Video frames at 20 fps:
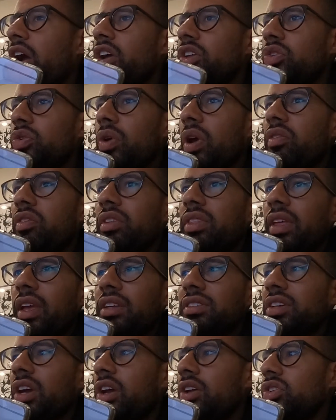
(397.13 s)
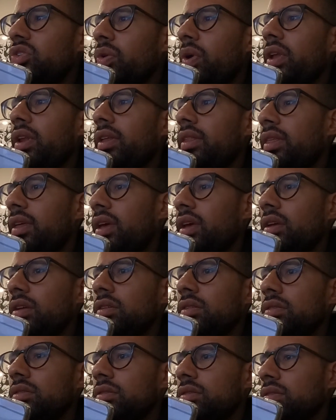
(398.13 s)
you do everything is how you do
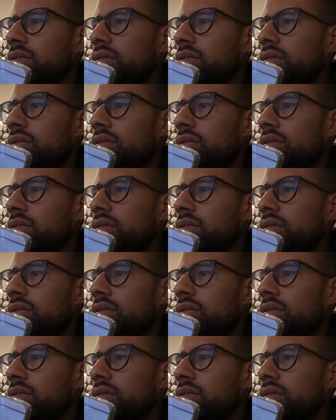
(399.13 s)
anything.